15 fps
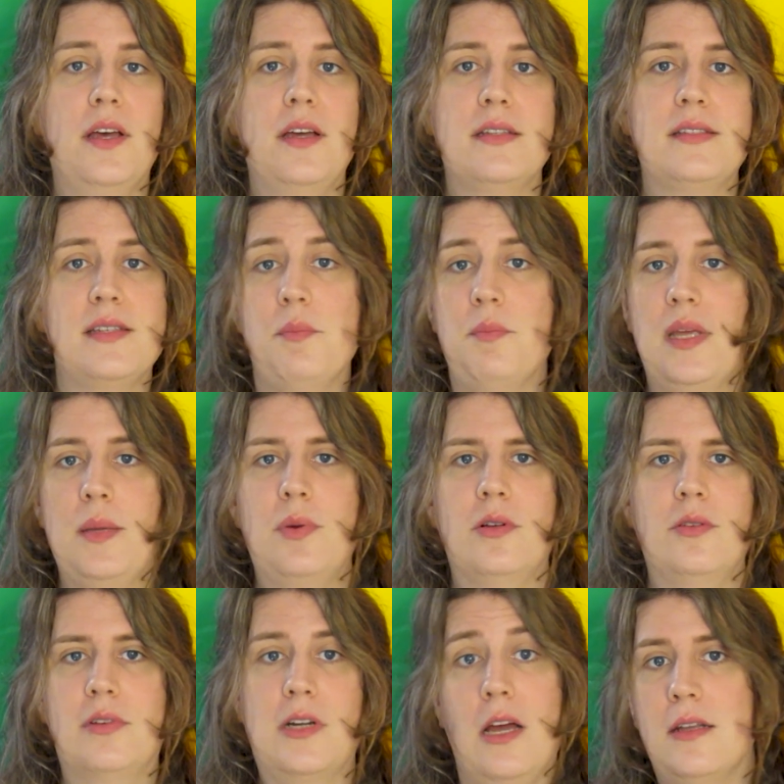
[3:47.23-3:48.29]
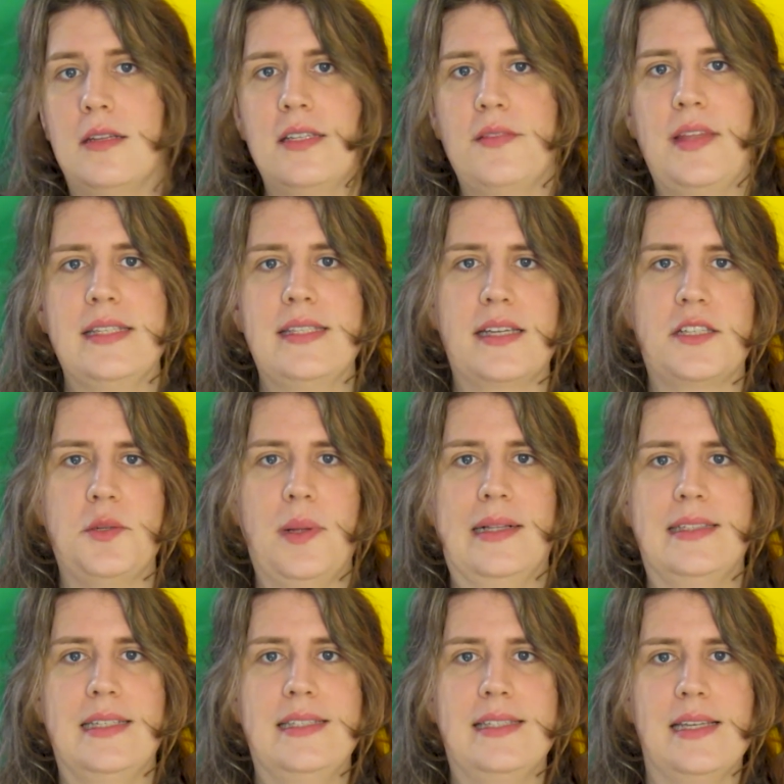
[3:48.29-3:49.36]
heard some people, regardless of their
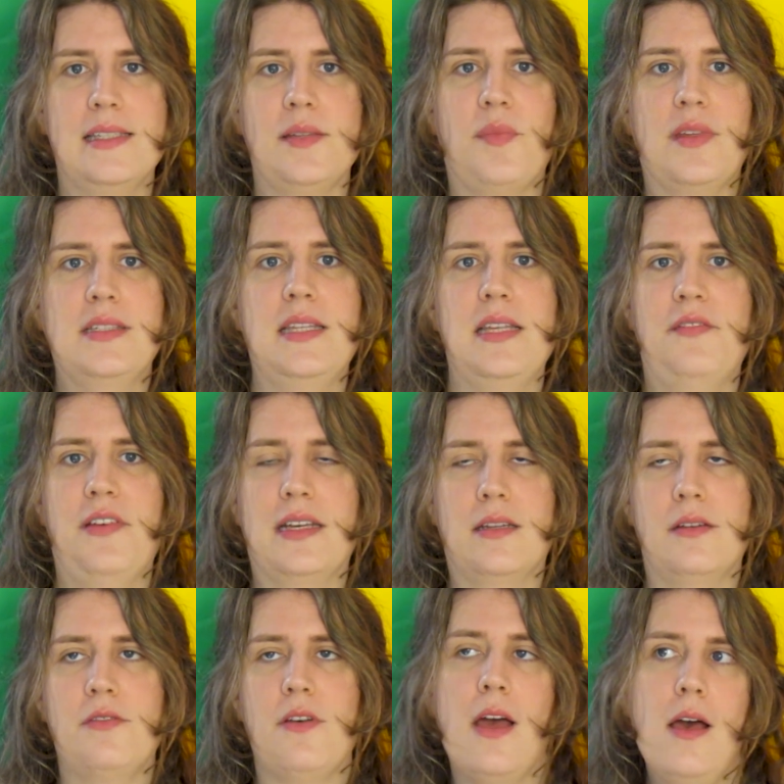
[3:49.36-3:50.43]
sexuality, say something to the effect of,